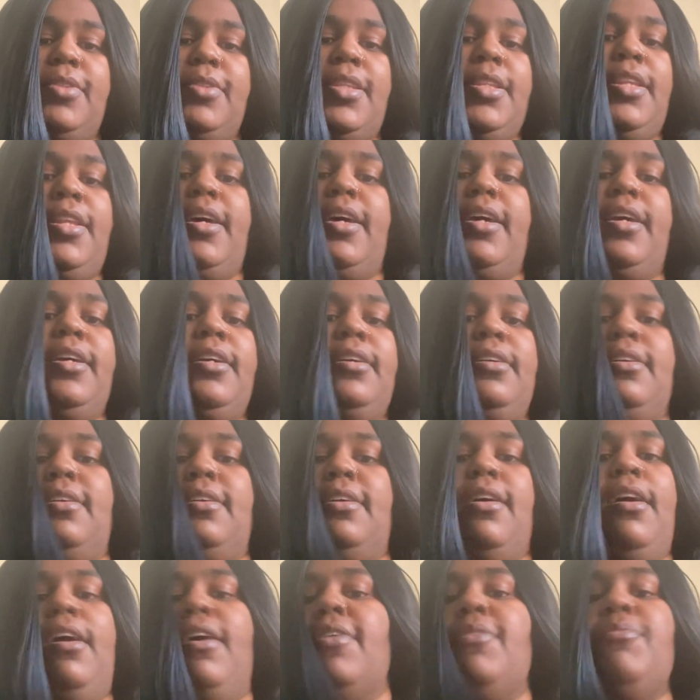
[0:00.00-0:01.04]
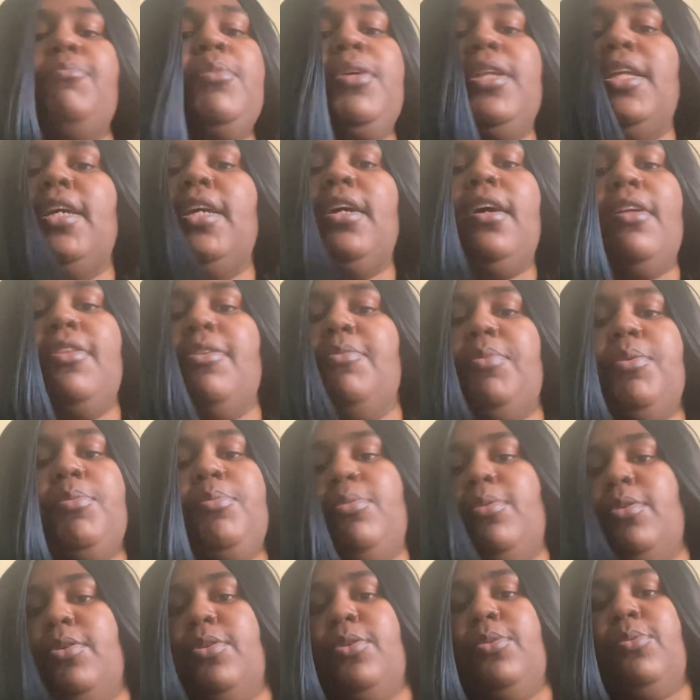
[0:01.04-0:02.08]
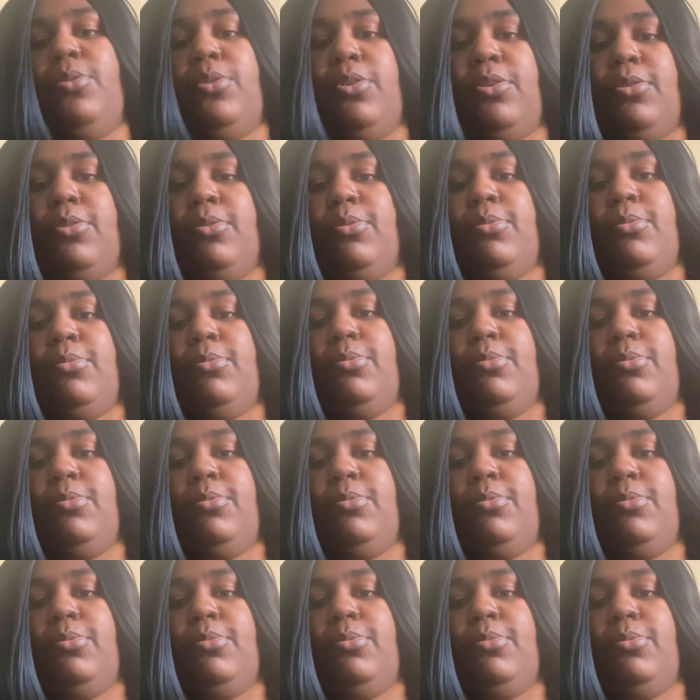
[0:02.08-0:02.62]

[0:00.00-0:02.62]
like many other people in the world,